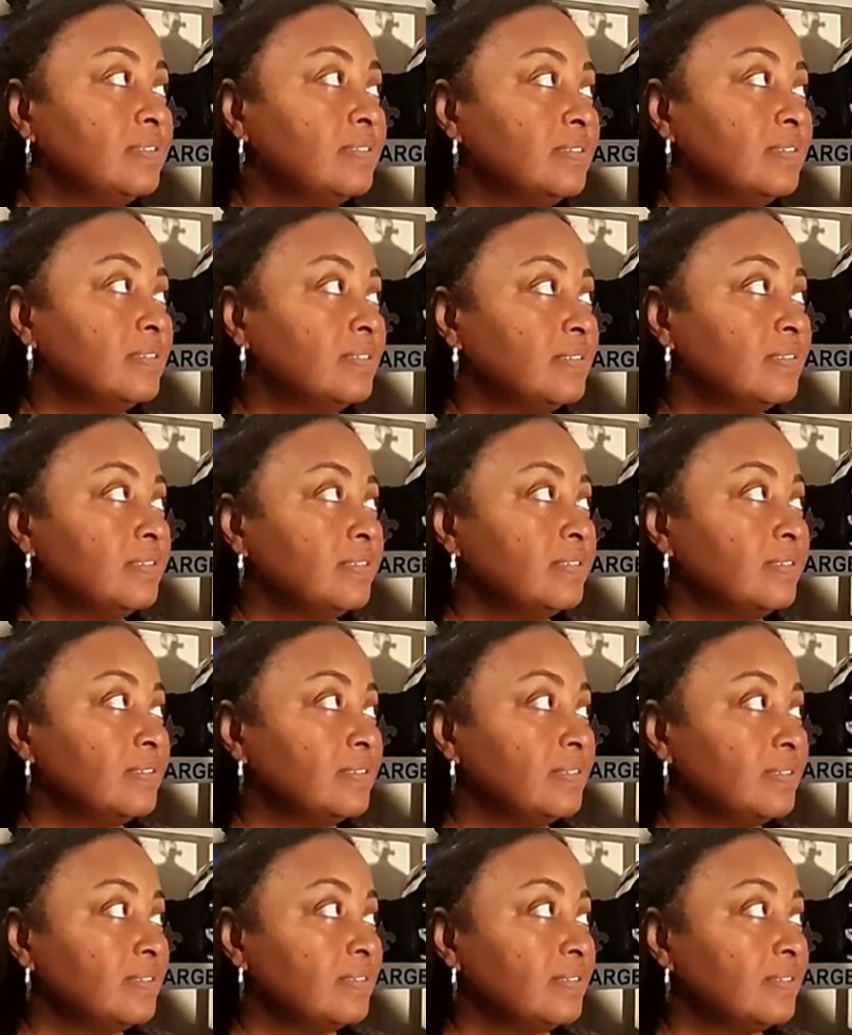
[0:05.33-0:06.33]

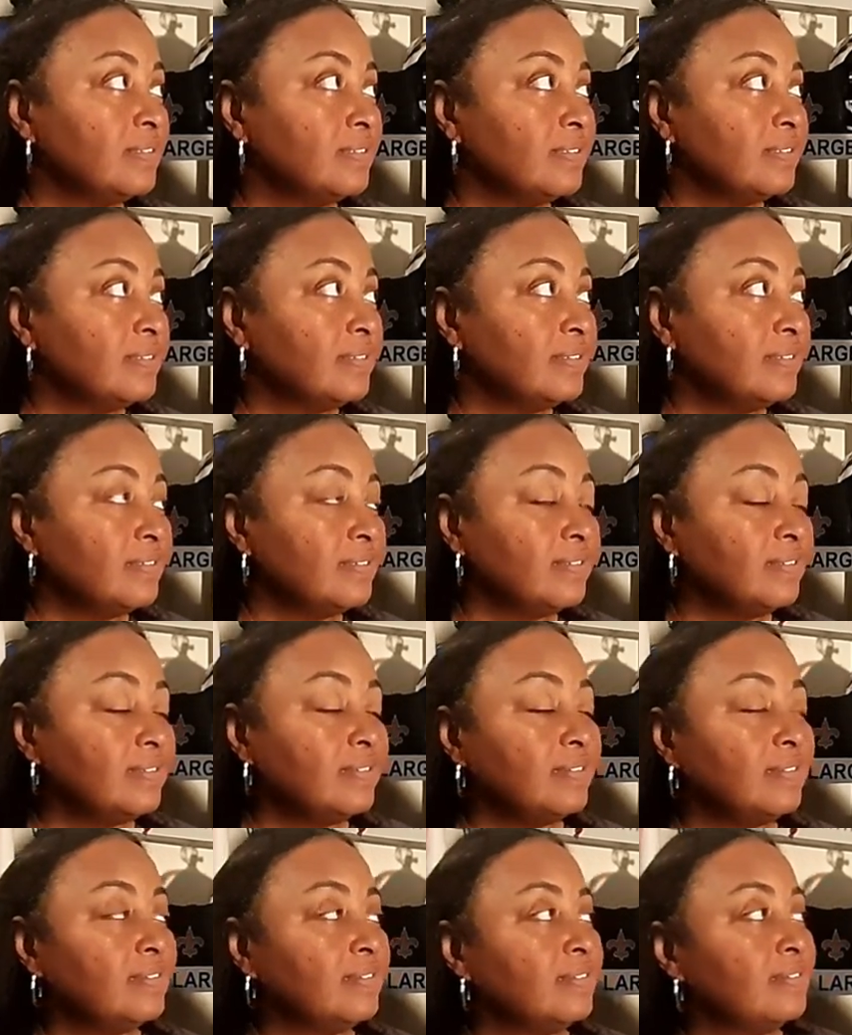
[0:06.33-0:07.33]

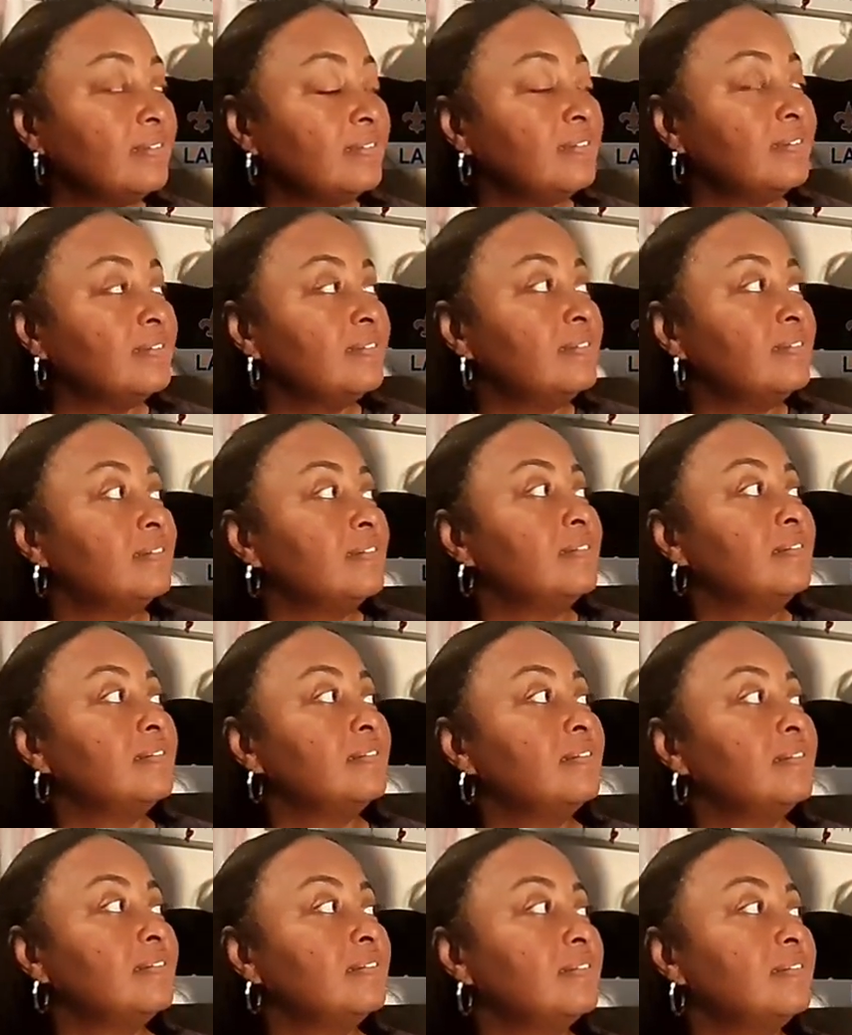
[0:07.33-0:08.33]

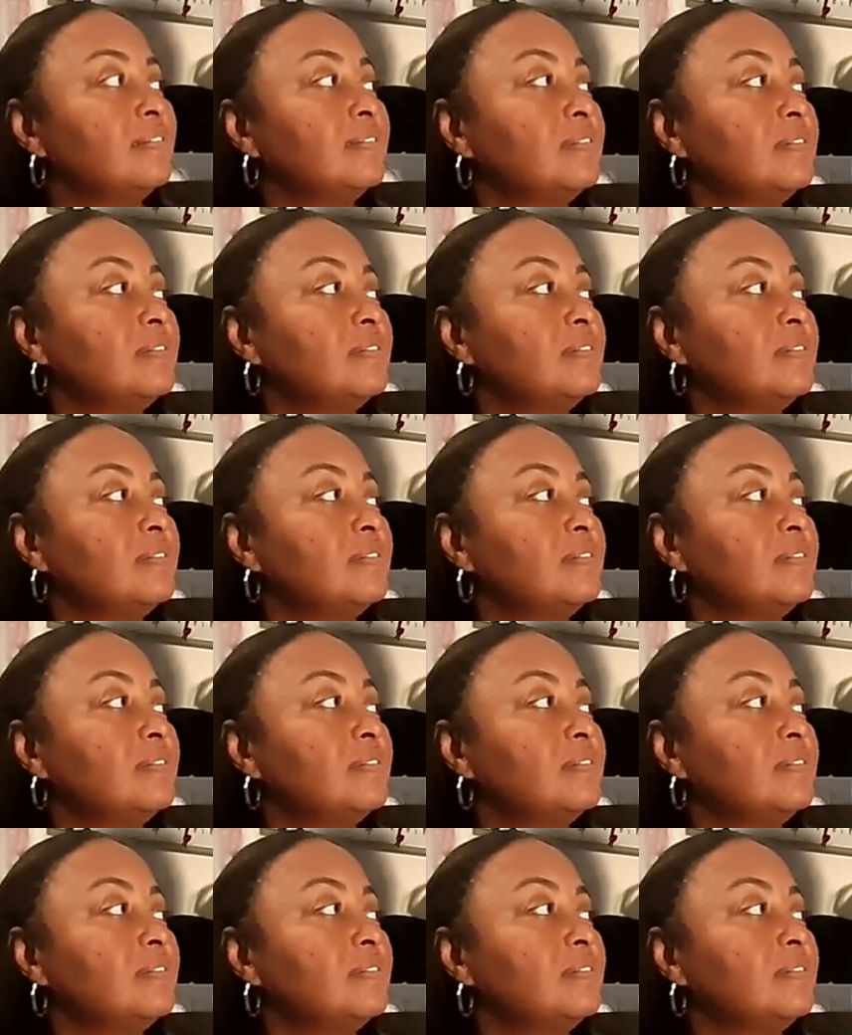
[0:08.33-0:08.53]
(silent)